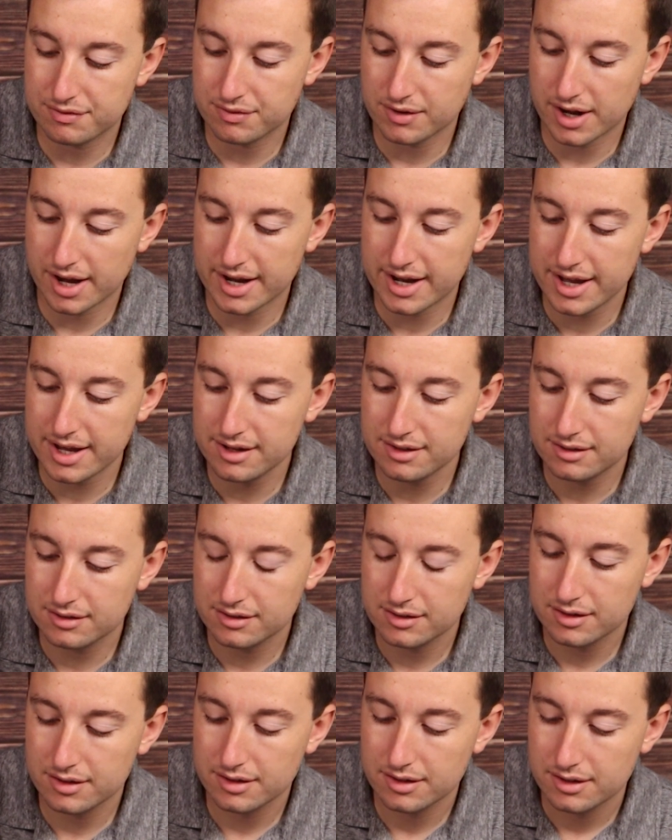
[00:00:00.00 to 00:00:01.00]
Friday.
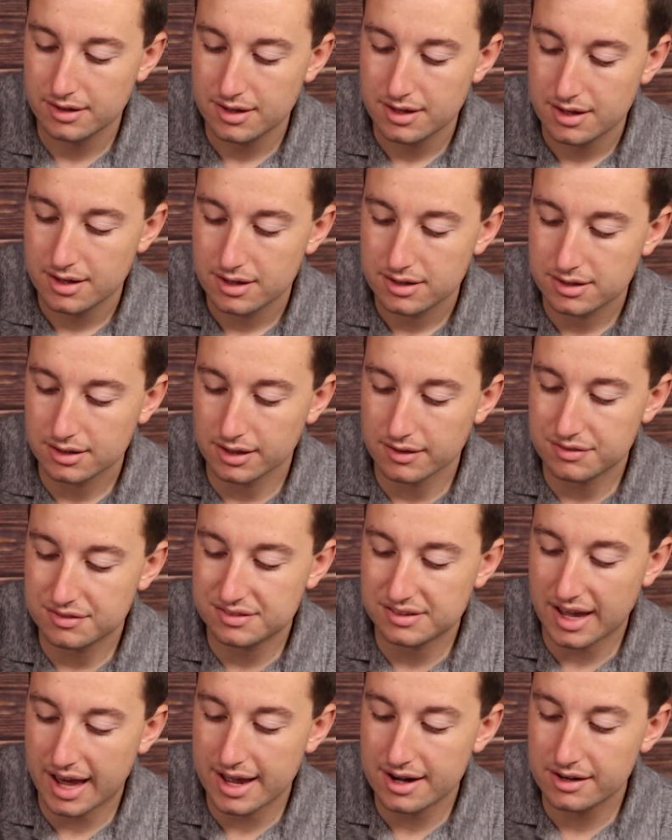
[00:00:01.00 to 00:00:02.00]
You'll have
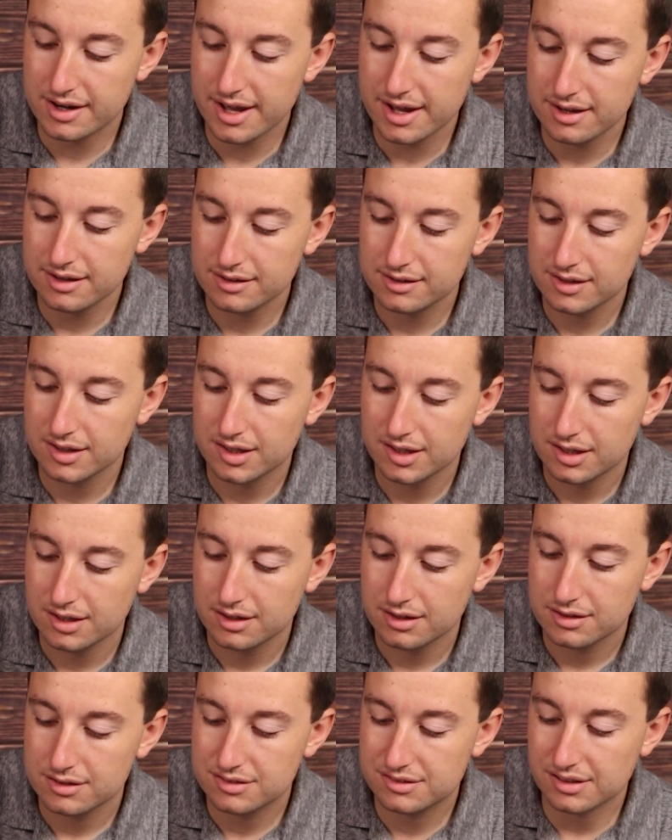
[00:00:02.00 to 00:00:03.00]
Saturday,
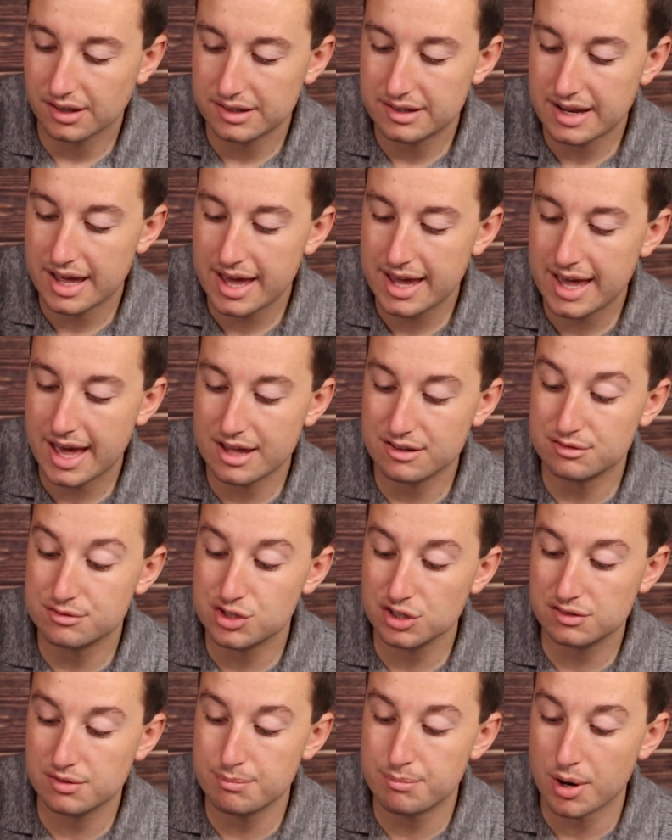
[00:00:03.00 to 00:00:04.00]
Sunday as
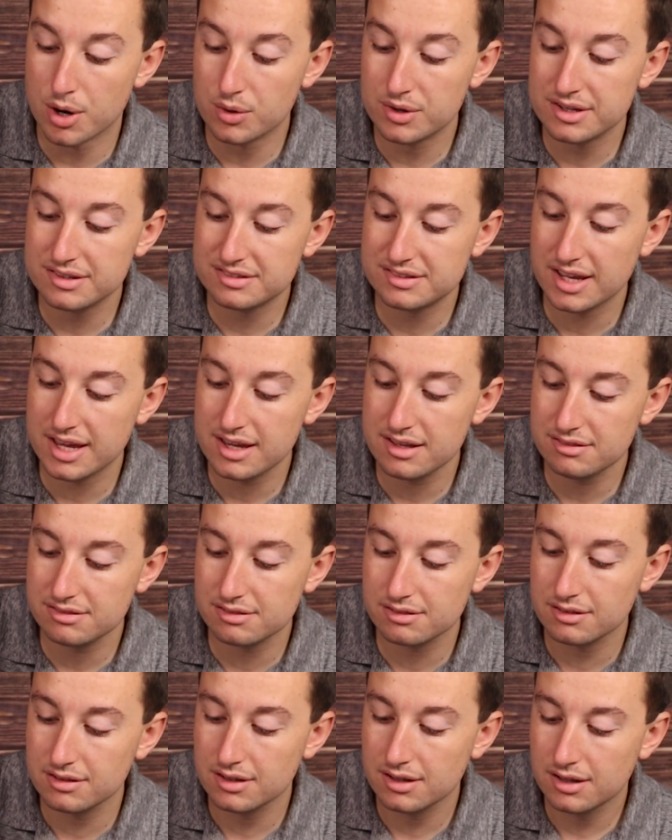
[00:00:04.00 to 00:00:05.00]
just bonus
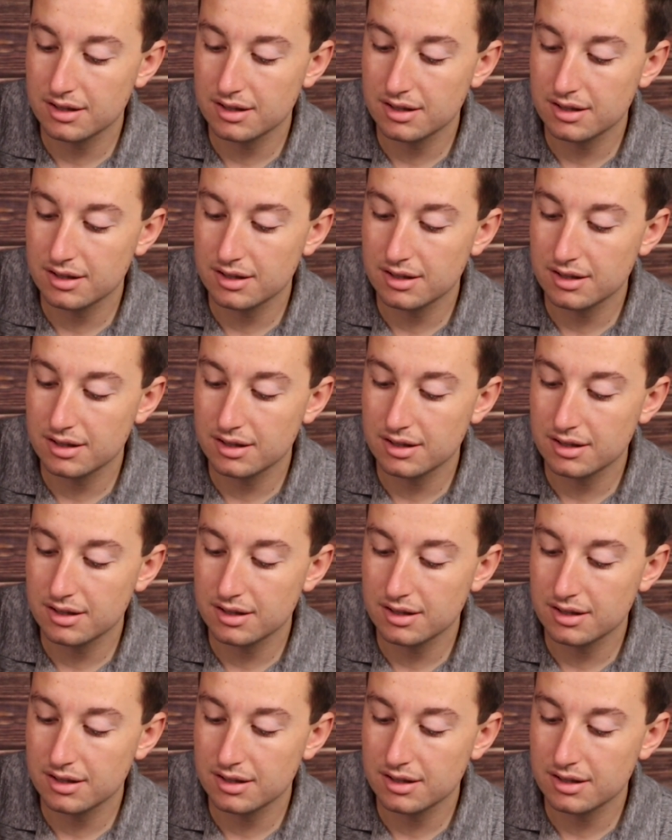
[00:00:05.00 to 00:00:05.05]
days.